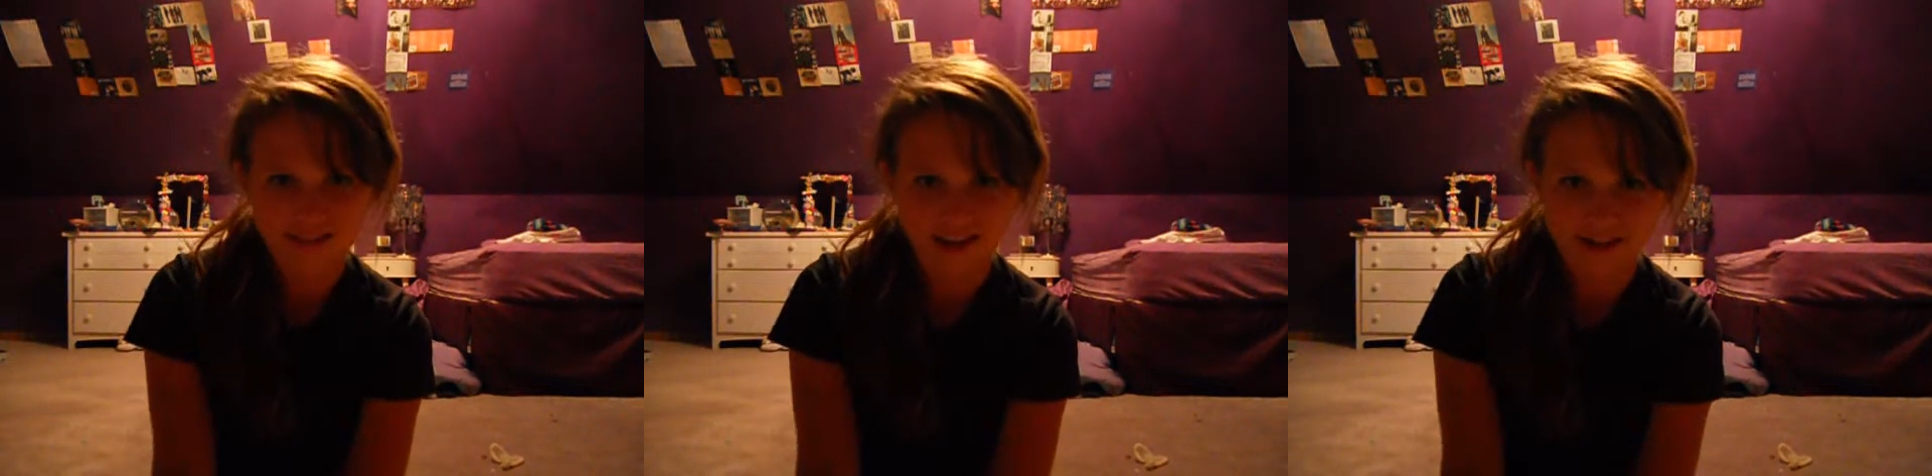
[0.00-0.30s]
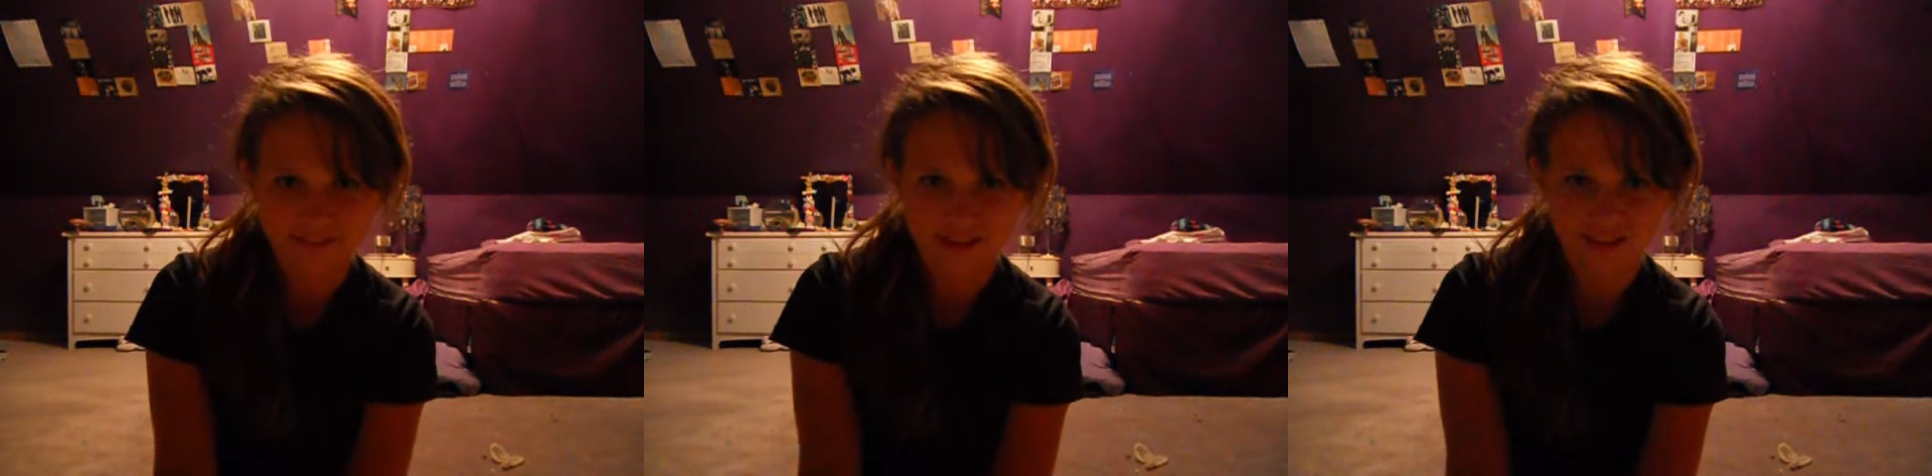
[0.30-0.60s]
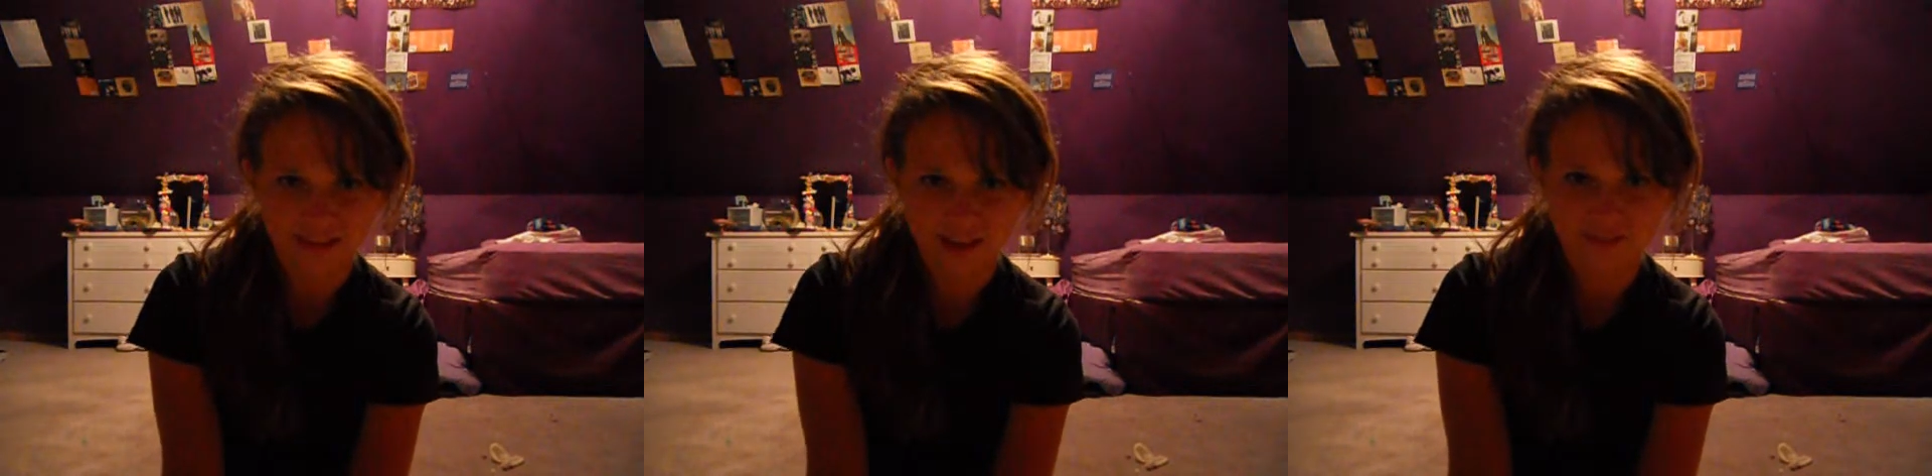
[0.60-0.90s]
having the
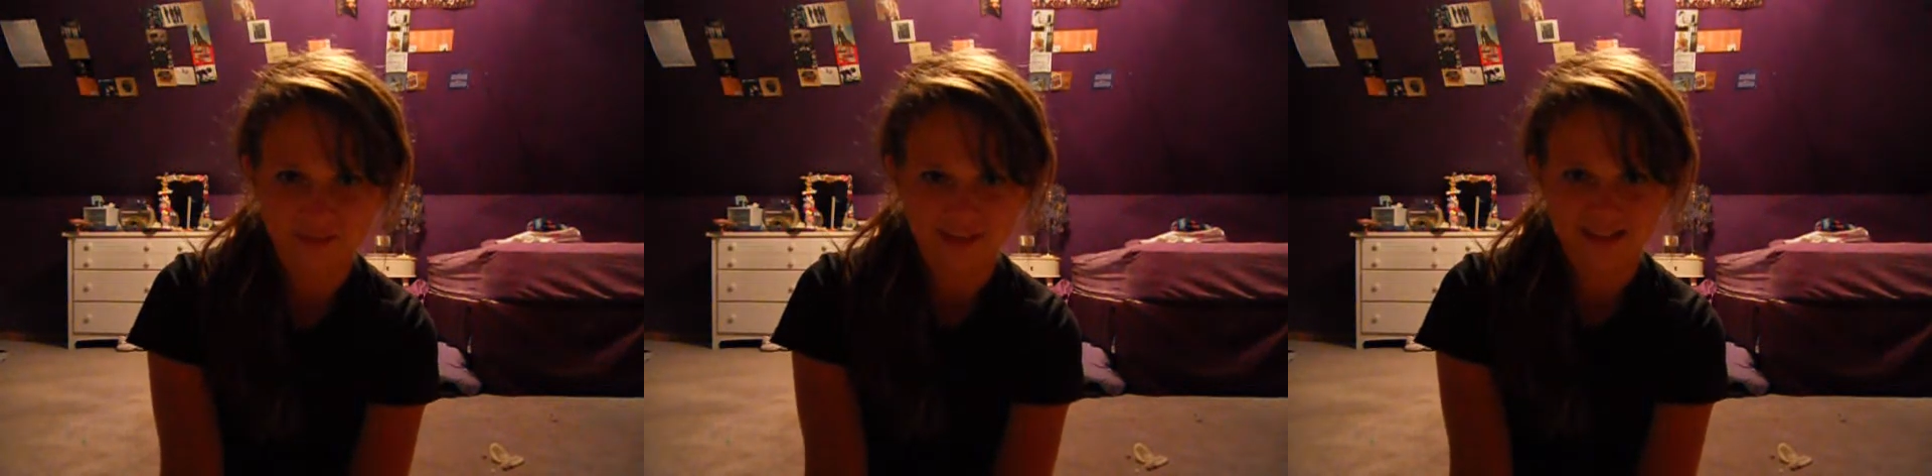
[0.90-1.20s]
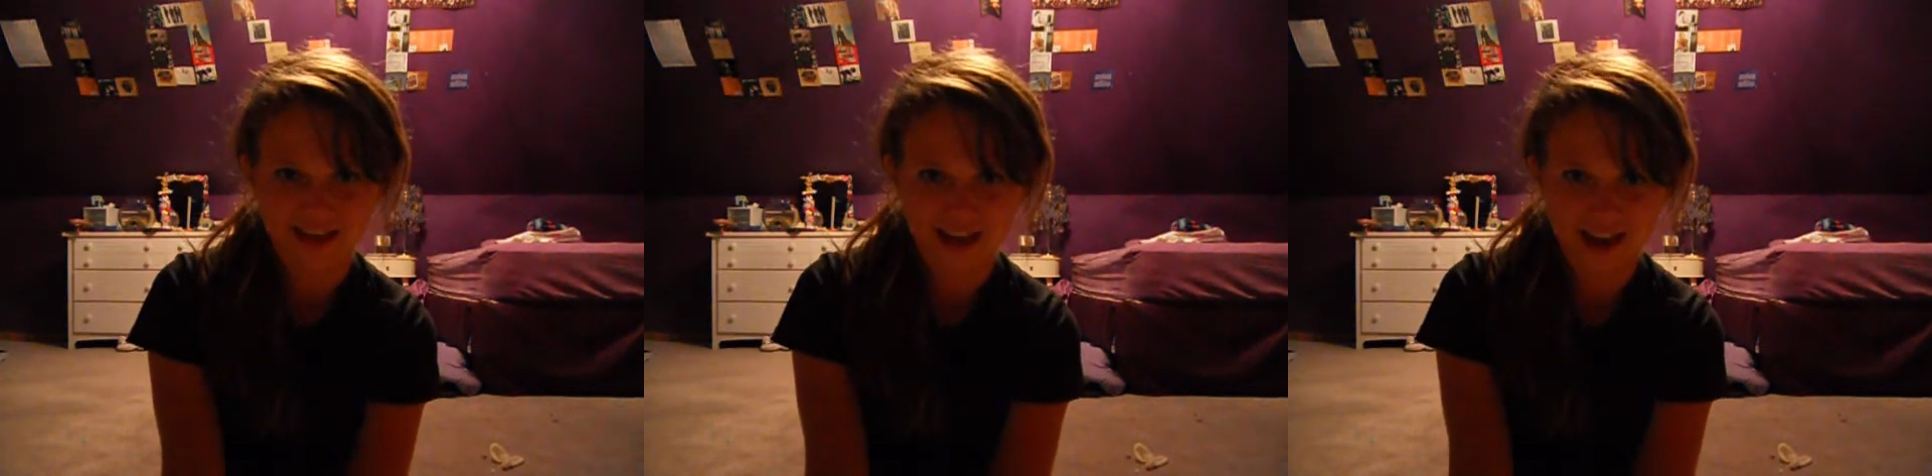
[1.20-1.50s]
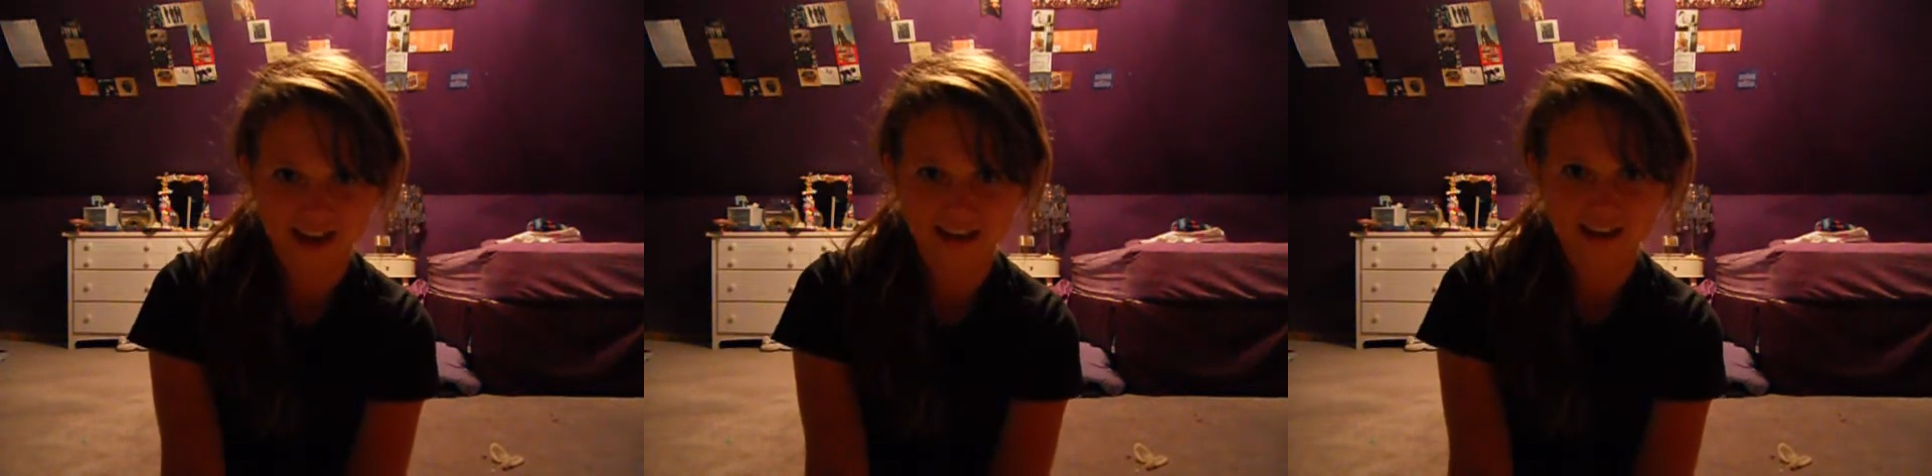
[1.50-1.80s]
life he's had.